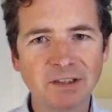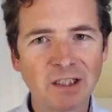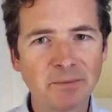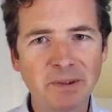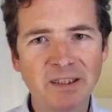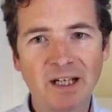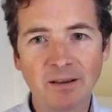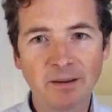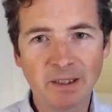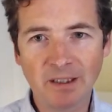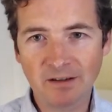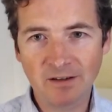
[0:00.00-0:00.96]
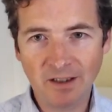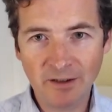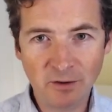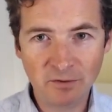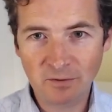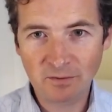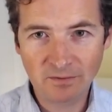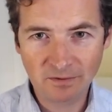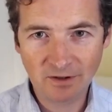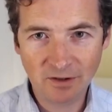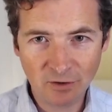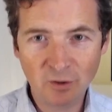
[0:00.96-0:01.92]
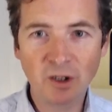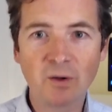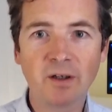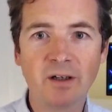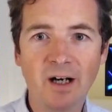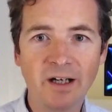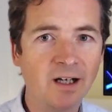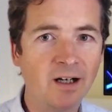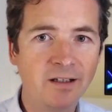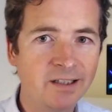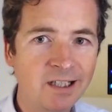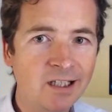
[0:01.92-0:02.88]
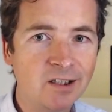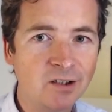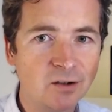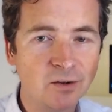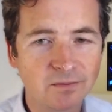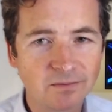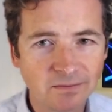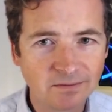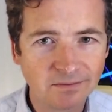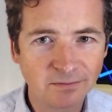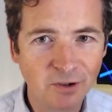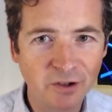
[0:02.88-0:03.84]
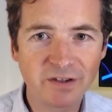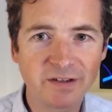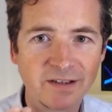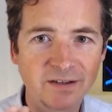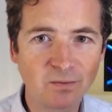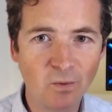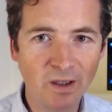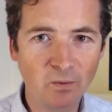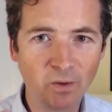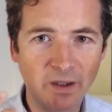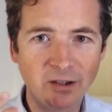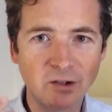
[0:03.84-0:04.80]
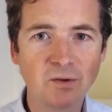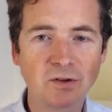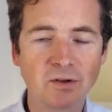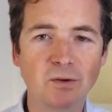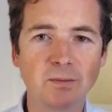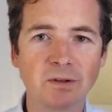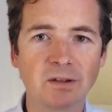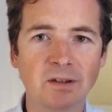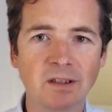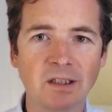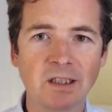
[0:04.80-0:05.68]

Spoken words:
Tell me now. I mean, I know you know I can't hear you because this is one-way YouTube,